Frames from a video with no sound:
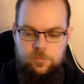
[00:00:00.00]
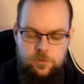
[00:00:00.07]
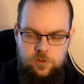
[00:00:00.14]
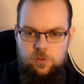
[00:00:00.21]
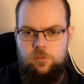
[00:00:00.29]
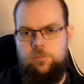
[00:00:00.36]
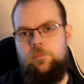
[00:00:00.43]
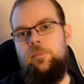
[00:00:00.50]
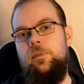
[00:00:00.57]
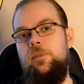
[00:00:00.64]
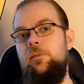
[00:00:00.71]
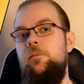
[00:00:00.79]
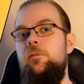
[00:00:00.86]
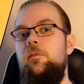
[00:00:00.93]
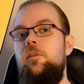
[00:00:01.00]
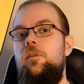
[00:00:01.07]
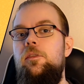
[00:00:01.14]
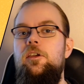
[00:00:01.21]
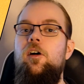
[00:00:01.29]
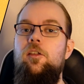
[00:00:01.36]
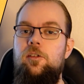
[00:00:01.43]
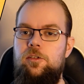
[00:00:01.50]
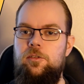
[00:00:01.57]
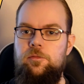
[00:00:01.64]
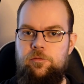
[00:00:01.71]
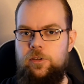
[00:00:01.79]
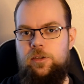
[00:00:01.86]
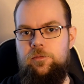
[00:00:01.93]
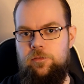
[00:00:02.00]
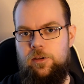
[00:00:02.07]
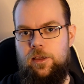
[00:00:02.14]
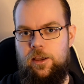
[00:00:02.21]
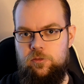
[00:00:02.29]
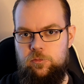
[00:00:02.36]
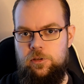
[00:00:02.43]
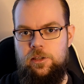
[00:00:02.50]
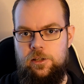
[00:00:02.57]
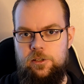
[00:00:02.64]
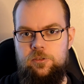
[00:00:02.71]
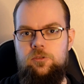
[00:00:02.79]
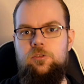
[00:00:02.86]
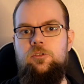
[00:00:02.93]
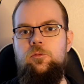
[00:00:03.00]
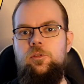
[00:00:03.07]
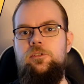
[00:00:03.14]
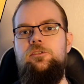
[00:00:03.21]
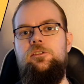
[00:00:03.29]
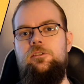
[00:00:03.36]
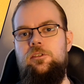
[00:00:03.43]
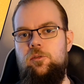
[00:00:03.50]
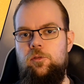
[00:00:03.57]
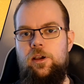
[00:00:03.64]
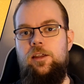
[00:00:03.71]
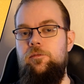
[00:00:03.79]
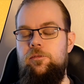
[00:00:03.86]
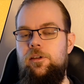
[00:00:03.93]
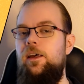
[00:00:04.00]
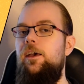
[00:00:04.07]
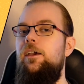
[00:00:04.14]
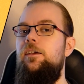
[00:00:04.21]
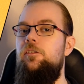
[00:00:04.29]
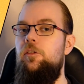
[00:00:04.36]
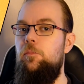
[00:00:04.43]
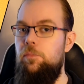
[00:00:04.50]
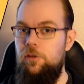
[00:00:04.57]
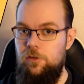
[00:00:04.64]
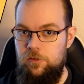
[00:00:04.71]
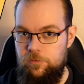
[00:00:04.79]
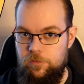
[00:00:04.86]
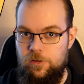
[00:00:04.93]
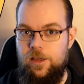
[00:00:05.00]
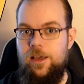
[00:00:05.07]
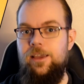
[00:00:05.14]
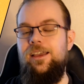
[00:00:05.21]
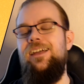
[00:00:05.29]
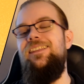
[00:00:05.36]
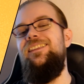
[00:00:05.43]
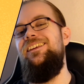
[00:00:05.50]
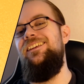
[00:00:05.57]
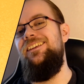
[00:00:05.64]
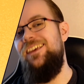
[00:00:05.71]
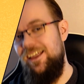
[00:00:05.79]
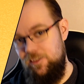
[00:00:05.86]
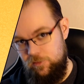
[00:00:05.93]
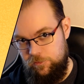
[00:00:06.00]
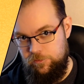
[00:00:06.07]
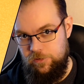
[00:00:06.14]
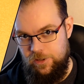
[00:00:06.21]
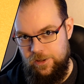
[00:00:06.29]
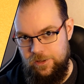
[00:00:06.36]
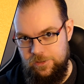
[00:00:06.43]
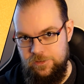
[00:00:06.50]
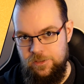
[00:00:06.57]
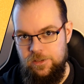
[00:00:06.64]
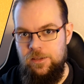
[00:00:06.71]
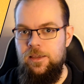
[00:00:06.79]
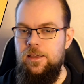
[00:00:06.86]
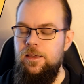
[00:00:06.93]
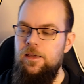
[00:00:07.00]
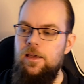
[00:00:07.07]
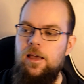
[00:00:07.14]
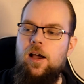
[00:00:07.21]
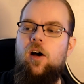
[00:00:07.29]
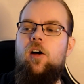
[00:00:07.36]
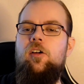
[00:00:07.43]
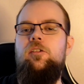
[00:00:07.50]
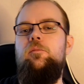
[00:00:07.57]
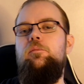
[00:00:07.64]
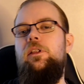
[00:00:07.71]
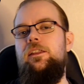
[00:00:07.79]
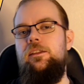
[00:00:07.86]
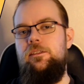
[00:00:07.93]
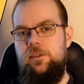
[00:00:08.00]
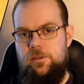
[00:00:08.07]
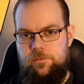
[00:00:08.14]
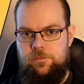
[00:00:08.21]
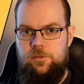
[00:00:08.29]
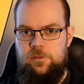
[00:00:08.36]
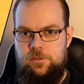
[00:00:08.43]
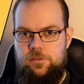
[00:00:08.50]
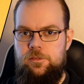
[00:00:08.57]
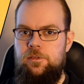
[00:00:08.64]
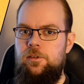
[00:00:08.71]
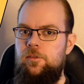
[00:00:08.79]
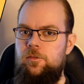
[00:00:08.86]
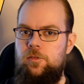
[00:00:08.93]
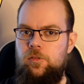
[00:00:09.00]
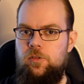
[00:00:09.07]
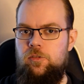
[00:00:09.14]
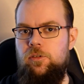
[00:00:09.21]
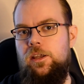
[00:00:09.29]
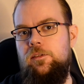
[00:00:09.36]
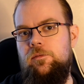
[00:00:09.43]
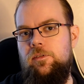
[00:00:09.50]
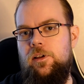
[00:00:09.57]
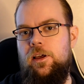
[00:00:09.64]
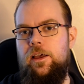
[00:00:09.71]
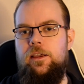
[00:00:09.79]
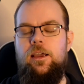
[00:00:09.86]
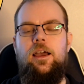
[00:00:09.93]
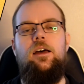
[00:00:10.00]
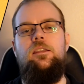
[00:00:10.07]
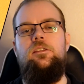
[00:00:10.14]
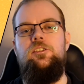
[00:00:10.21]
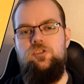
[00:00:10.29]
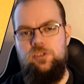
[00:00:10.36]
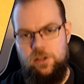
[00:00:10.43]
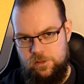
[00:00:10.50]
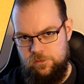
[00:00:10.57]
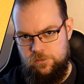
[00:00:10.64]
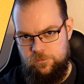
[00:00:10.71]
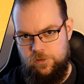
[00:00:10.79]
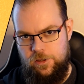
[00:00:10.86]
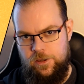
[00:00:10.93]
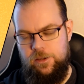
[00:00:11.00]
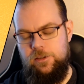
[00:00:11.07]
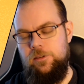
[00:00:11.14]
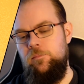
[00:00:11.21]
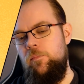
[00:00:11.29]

So the other three flags we get into, which is the red flag, the blue flag and the yellow flag, are completely different to the green flag and the checkered flag.